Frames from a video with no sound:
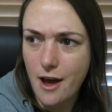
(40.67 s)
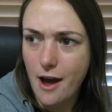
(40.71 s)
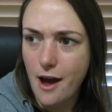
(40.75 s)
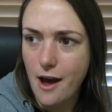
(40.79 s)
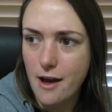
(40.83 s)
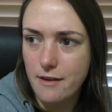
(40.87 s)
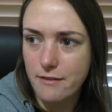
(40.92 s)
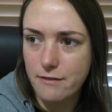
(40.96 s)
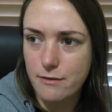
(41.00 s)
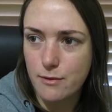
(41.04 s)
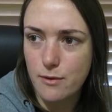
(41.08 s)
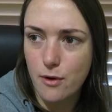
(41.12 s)

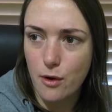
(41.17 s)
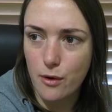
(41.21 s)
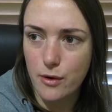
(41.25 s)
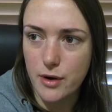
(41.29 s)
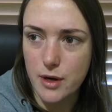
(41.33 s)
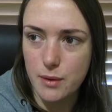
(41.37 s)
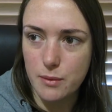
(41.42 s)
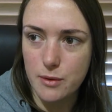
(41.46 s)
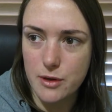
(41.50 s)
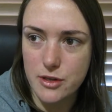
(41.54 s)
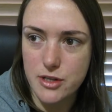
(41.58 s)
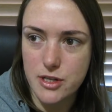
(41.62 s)
I've
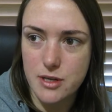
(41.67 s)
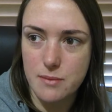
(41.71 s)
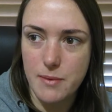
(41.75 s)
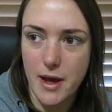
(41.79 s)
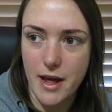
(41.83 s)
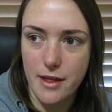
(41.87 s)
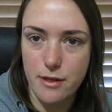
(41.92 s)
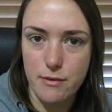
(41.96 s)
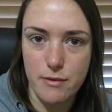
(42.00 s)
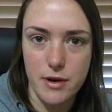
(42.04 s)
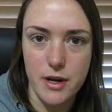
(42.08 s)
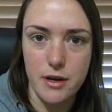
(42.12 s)
already watched
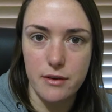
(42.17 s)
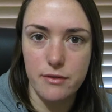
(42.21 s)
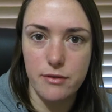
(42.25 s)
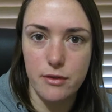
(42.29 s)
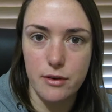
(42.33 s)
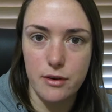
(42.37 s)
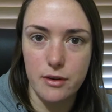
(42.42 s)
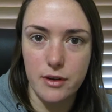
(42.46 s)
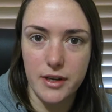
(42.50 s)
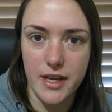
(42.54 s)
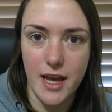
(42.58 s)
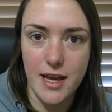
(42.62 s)
about 3 or
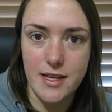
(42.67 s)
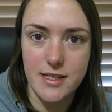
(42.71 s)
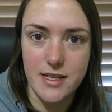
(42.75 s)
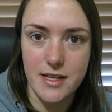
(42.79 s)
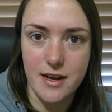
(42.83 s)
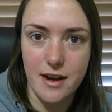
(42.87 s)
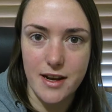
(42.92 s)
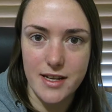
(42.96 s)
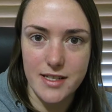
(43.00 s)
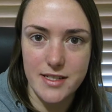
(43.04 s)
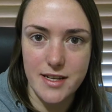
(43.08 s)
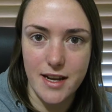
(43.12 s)
4 Casey
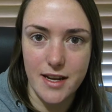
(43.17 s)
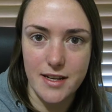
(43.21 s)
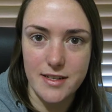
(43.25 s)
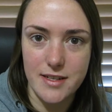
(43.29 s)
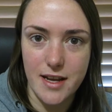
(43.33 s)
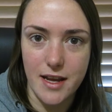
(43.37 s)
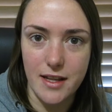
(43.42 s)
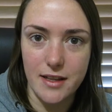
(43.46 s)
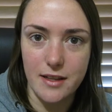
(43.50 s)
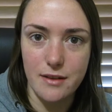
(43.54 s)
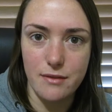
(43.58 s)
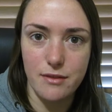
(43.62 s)
Neistat
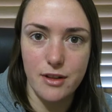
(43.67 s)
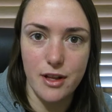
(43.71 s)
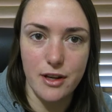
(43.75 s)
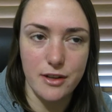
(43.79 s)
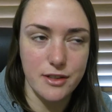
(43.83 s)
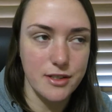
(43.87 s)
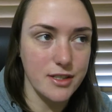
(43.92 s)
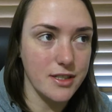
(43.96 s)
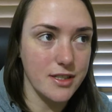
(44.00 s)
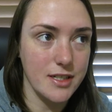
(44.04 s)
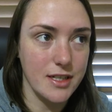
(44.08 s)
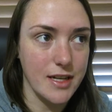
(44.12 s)
daily
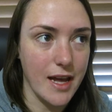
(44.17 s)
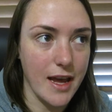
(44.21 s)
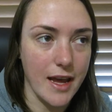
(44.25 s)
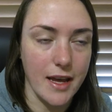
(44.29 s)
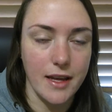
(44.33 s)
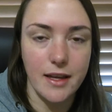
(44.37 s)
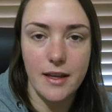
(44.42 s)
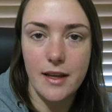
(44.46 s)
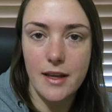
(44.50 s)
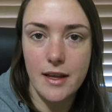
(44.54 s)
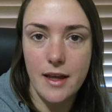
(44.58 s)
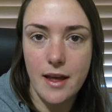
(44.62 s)
vlogs
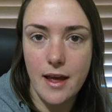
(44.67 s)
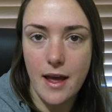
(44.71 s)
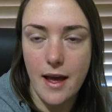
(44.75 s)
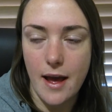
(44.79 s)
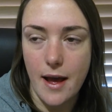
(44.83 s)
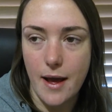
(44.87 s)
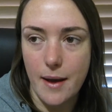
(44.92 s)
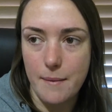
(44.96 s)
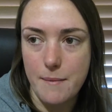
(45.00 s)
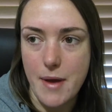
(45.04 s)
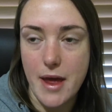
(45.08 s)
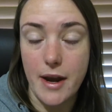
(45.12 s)
today,
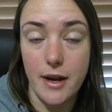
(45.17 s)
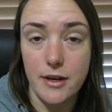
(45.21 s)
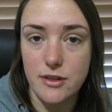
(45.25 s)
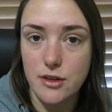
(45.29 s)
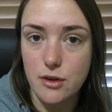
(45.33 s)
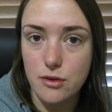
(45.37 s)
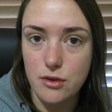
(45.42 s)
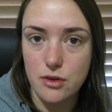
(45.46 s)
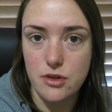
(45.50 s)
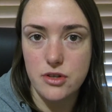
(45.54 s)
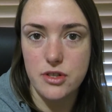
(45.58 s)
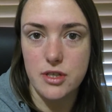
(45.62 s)
and I
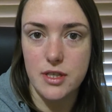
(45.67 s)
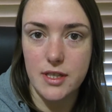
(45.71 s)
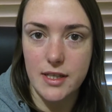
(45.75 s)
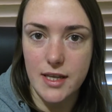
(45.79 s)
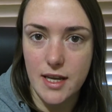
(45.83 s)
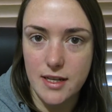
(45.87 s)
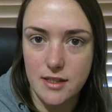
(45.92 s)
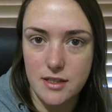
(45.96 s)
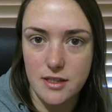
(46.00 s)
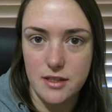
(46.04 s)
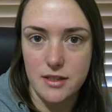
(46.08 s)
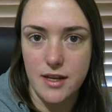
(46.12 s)
don't usually
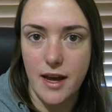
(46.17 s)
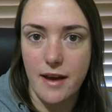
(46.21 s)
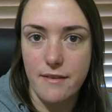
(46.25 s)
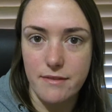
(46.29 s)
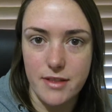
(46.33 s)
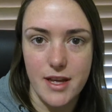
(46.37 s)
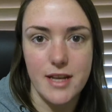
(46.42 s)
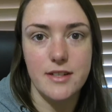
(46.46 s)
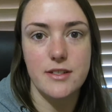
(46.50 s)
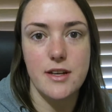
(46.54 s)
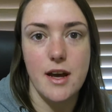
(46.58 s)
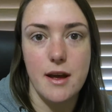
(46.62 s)
get to have
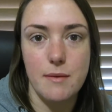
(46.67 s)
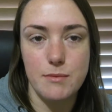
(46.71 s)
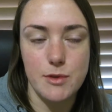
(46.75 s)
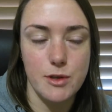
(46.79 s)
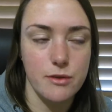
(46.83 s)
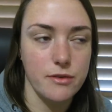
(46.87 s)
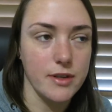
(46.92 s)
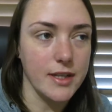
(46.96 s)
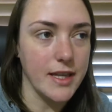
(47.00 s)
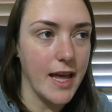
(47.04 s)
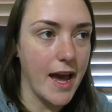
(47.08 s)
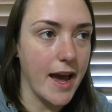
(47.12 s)
that time
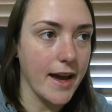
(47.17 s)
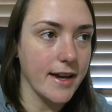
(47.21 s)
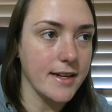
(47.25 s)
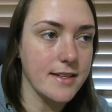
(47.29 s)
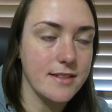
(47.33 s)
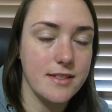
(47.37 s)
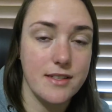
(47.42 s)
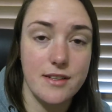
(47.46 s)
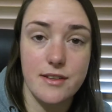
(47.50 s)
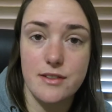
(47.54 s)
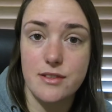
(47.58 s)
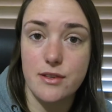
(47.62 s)
to
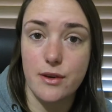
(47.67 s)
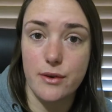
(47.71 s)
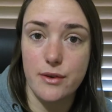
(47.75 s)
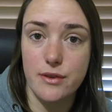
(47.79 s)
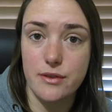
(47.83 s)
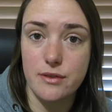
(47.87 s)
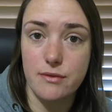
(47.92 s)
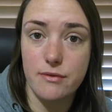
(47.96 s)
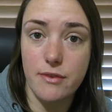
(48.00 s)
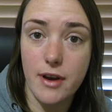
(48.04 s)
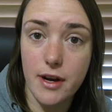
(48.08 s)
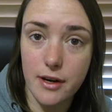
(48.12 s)
relax, so
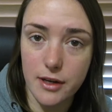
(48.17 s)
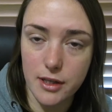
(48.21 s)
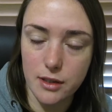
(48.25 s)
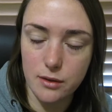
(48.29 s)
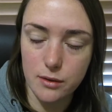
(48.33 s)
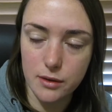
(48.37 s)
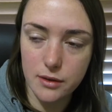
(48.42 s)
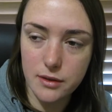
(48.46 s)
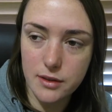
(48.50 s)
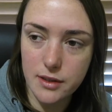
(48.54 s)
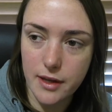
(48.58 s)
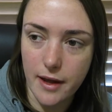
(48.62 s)
it's very
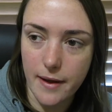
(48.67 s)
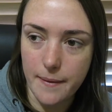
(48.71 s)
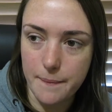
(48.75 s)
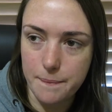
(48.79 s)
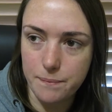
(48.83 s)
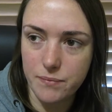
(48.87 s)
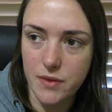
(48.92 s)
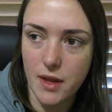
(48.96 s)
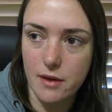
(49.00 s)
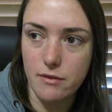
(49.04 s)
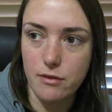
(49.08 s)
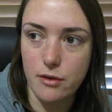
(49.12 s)
good.
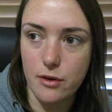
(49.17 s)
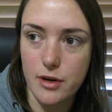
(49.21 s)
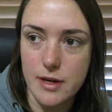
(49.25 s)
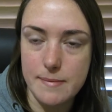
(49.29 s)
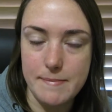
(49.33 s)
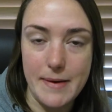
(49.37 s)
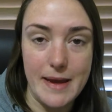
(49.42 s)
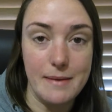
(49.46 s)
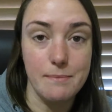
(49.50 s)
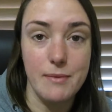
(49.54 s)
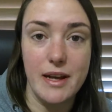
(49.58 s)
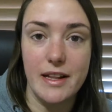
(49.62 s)
I've already
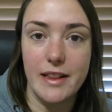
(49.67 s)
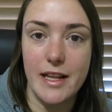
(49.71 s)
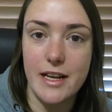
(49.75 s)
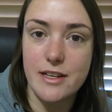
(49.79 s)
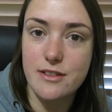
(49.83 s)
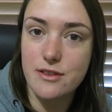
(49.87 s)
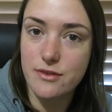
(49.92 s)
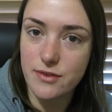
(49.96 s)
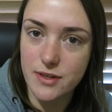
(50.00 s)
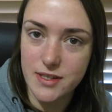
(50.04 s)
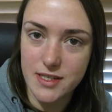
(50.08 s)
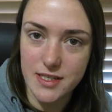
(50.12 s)
made my
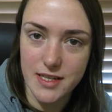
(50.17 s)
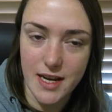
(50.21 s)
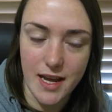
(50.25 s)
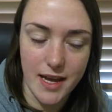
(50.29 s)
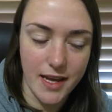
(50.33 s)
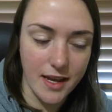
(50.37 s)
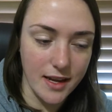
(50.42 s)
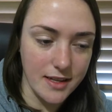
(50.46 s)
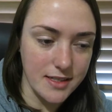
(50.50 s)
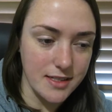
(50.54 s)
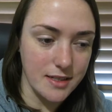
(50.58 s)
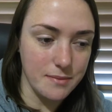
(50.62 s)
lunch for
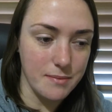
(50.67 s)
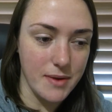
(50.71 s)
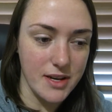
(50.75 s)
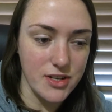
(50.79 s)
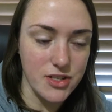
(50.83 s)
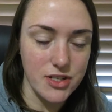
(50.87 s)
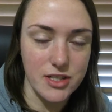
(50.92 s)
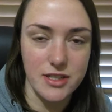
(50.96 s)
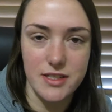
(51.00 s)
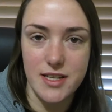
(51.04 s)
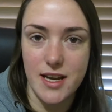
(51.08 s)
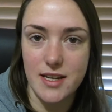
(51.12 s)
today. I did
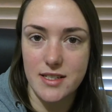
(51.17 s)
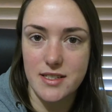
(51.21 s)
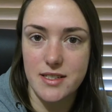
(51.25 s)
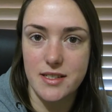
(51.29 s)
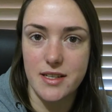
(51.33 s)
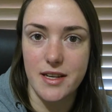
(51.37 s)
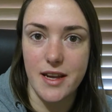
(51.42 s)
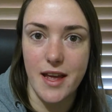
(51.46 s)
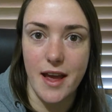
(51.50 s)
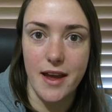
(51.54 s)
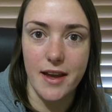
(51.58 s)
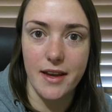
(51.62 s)
mention
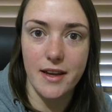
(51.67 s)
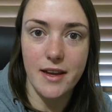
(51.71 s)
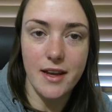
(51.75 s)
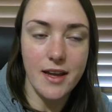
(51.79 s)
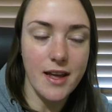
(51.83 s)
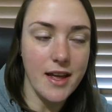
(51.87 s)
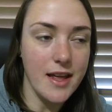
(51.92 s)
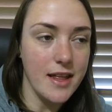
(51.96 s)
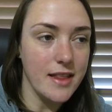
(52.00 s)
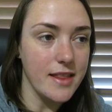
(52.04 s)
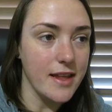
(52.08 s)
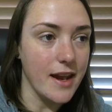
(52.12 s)
yesterday
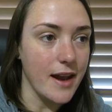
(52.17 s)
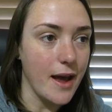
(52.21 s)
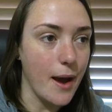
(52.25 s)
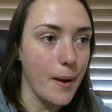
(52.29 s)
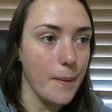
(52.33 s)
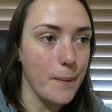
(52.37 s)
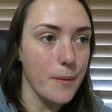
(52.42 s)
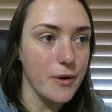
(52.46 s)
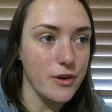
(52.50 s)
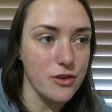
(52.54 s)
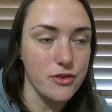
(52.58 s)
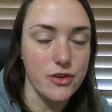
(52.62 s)
that I
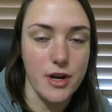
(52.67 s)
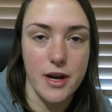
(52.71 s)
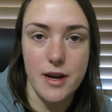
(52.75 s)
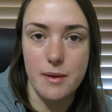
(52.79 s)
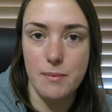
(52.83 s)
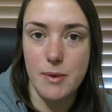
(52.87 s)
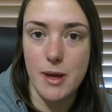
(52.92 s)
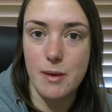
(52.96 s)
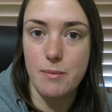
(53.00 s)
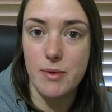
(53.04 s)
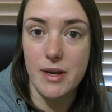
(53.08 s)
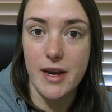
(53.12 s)
want to try to
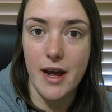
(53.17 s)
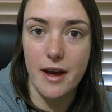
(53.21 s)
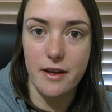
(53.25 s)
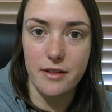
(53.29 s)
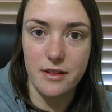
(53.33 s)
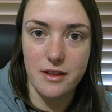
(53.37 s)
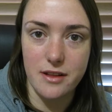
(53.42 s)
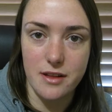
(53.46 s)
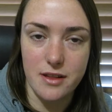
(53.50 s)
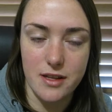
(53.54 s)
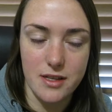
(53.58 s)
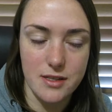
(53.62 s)
be a bit
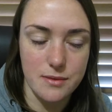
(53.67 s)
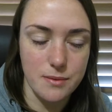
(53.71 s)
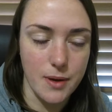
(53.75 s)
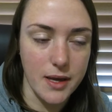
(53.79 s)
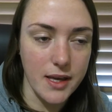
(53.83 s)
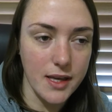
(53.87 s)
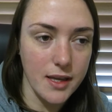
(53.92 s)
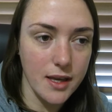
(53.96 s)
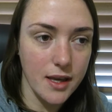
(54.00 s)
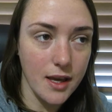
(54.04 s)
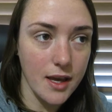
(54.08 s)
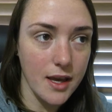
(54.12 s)
healthier this
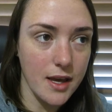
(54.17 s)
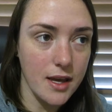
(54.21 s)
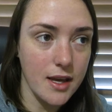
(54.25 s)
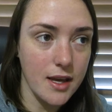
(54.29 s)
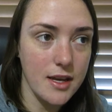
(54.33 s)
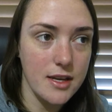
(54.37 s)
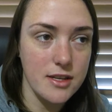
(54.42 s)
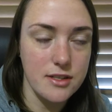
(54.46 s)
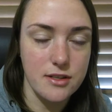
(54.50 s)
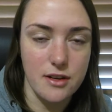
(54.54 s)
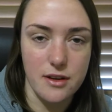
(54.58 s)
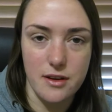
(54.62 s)
week,
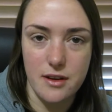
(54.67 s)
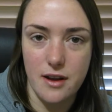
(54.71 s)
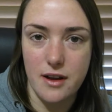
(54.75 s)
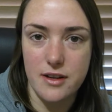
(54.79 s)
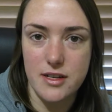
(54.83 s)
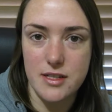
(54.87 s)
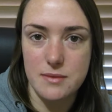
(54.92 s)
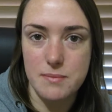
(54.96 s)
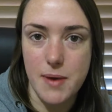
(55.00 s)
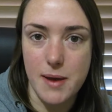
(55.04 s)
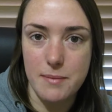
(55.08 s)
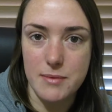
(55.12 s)
so I
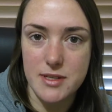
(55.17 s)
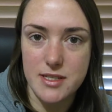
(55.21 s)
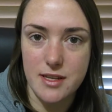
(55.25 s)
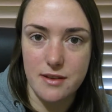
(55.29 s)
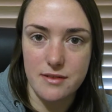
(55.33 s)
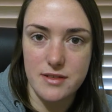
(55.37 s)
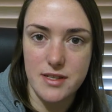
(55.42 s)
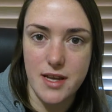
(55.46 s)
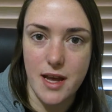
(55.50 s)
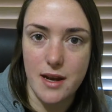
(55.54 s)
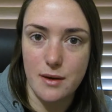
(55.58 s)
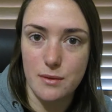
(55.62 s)
just made
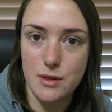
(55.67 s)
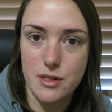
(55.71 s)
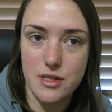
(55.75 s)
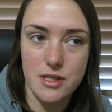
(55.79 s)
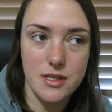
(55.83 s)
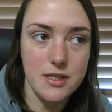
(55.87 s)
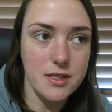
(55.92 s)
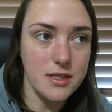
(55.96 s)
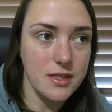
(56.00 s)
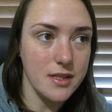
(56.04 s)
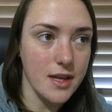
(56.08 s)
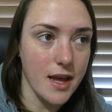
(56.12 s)
myself
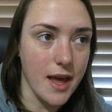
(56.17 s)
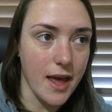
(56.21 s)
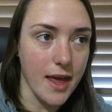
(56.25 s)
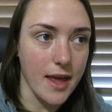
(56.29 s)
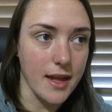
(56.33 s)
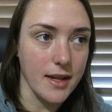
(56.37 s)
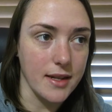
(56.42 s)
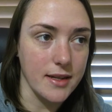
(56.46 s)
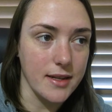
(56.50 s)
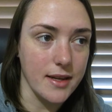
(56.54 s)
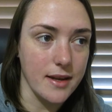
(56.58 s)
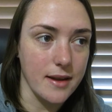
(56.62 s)
sandwiches
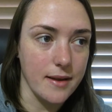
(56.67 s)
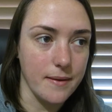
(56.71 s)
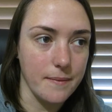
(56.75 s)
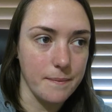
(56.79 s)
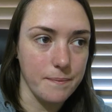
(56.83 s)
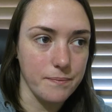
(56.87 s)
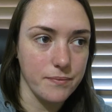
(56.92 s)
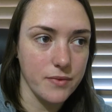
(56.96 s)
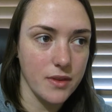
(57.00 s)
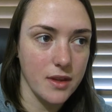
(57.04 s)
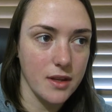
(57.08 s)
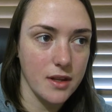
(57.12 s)

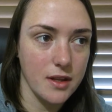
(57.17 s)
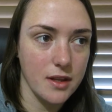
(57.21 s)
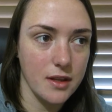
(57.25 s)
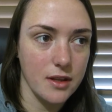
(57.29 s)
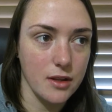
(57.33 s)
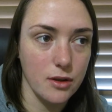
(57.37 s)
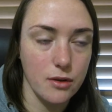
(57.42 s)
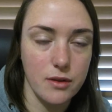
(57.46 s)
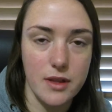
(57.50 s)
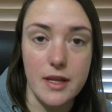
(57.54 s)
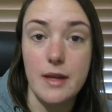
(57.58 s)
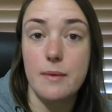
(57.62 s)
and,
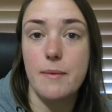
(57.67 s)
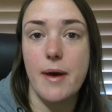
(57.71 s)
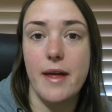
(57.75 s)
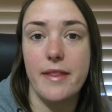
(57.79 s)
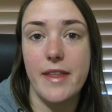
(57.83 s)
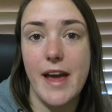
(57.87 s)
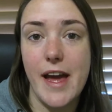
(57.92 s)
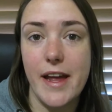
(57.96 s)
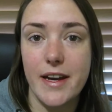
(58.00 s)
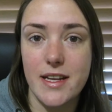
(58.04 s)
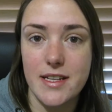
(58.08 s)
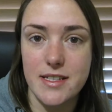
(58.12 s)
the good thing about
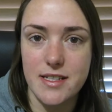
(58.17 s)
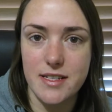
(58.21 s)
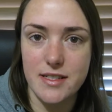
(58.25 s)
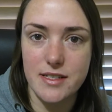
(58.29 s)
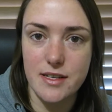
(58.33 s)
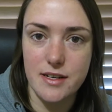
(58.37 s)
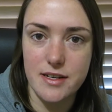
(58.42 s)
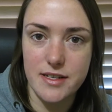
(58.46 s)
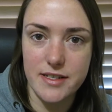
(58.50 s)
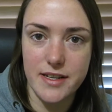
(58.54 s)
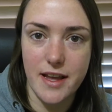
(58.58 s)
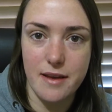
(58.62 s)
that is it's
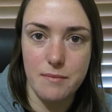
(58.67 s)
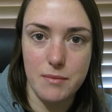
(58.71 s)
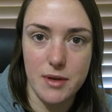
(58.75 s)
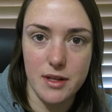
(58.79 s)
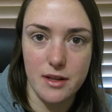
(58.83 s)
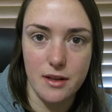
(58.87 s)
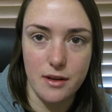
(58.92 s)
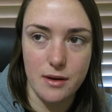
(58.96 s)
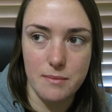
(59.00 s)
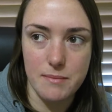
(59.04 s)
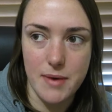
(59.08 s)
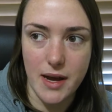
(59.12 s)
going to save me a
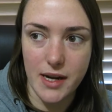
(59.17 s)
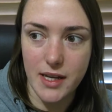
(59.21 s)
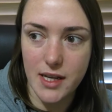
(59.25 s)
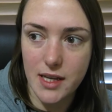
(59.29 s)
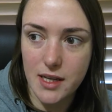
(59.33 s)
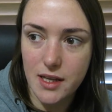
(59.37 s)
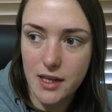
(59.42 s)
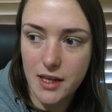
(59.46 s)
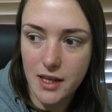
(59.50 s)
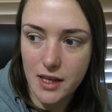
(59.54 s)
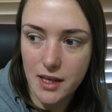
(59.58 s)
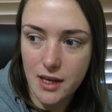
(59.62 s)
lot of
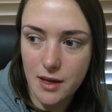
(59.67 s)
money.